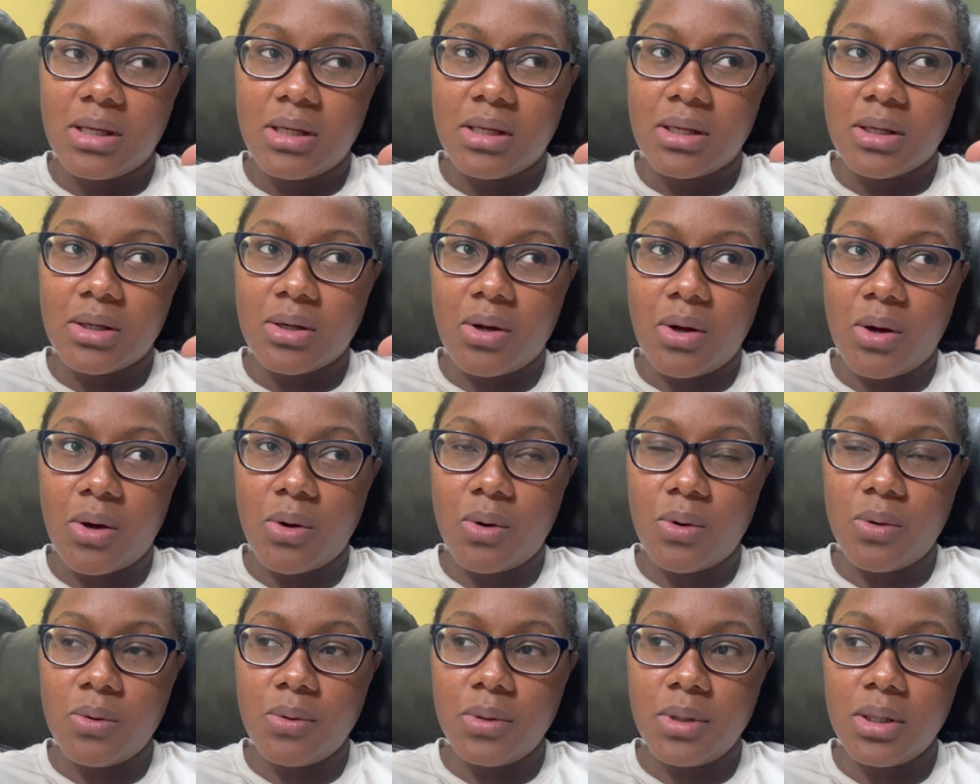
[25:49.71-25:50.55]

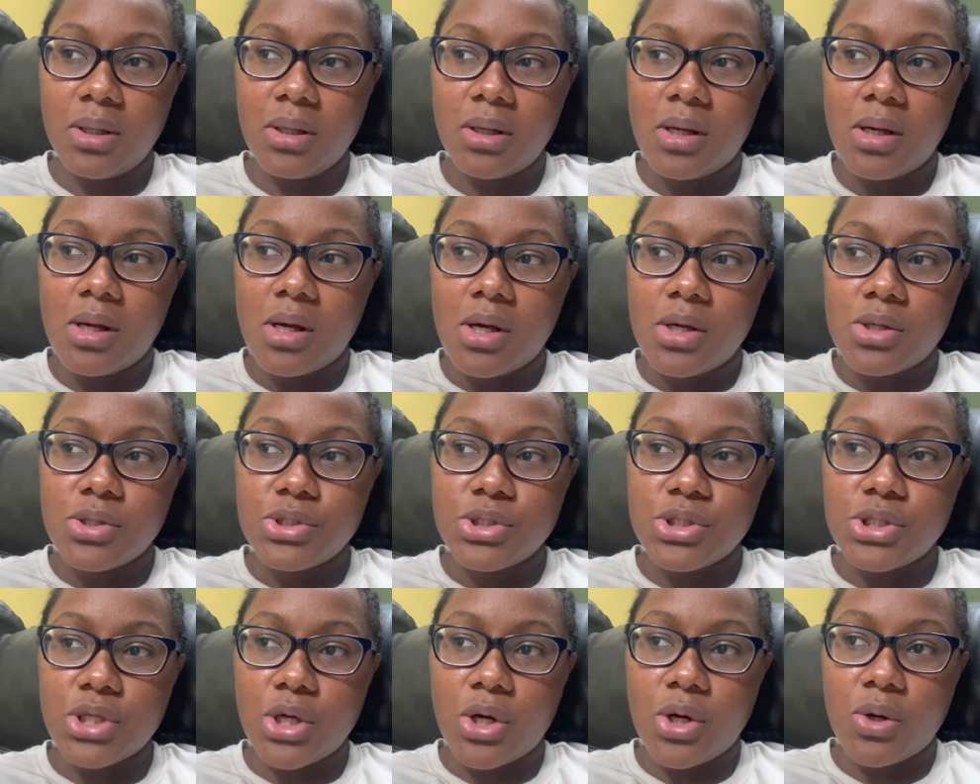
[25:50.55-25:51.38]
code.
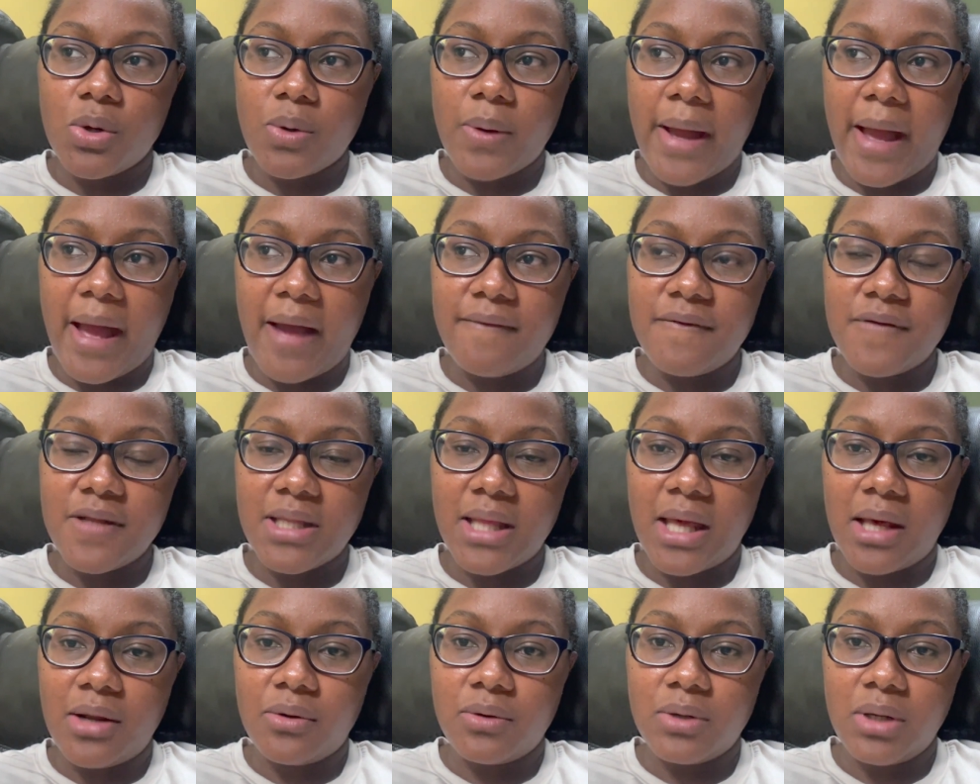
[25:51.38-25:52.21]
So having
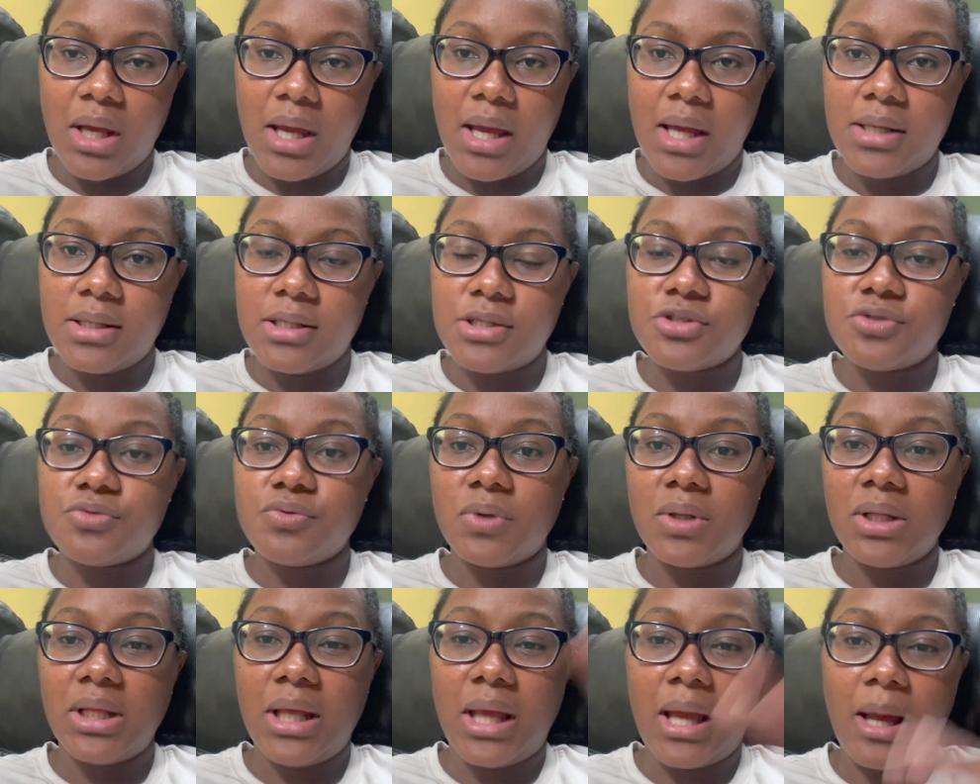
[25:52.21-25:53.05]
that on hand is
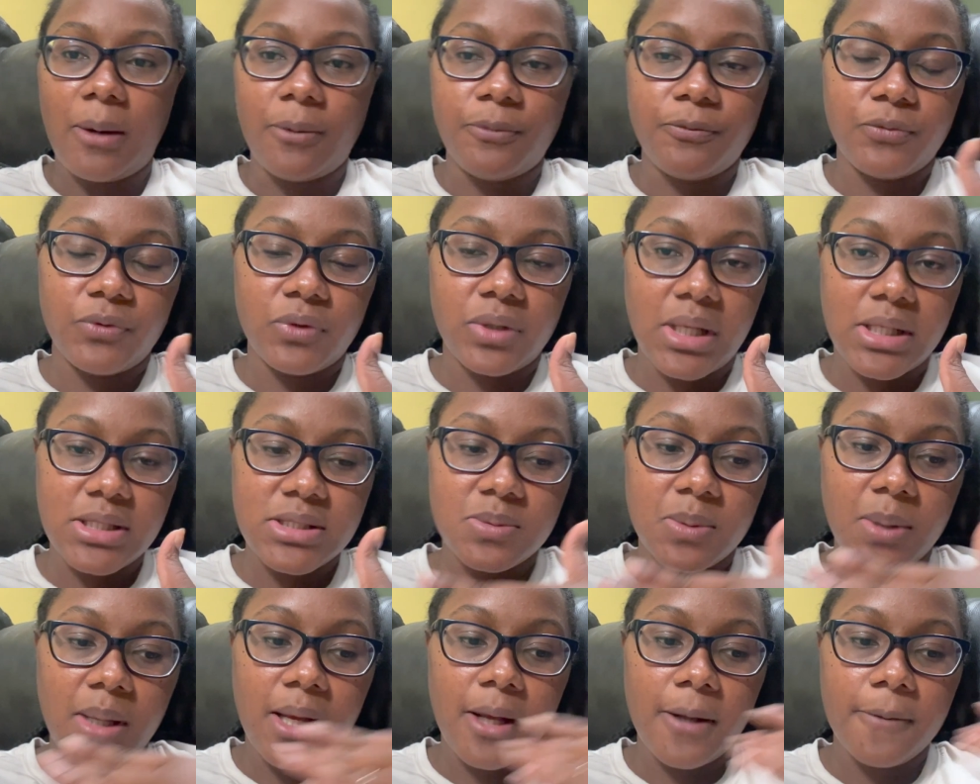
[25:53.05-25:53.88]
really helpful as
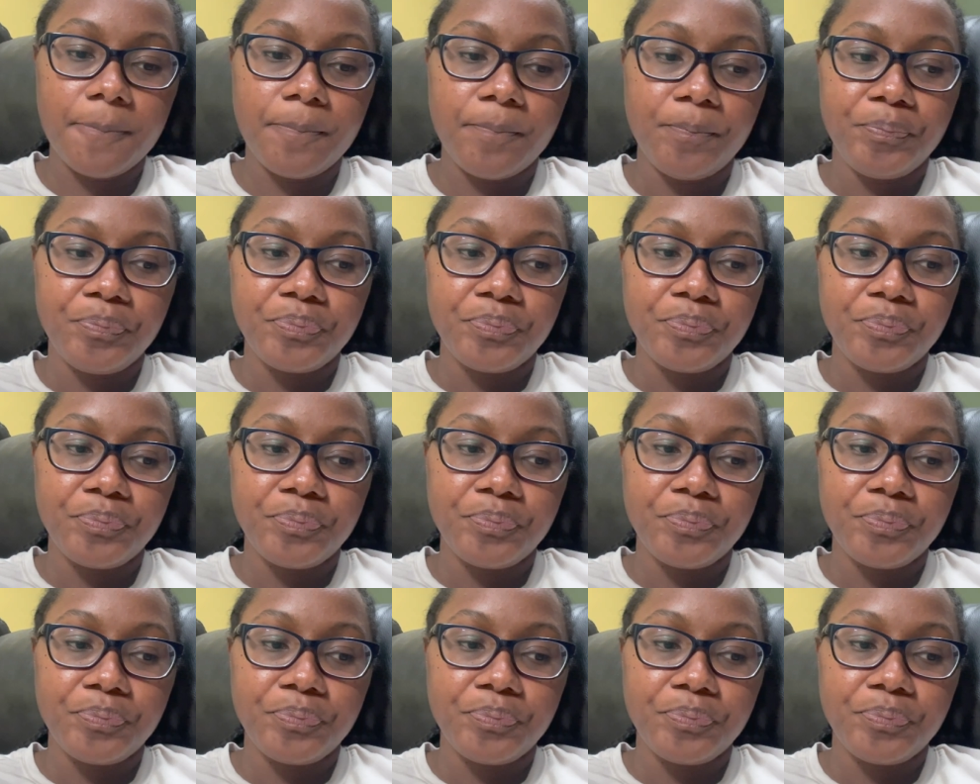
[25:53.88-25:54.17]
well.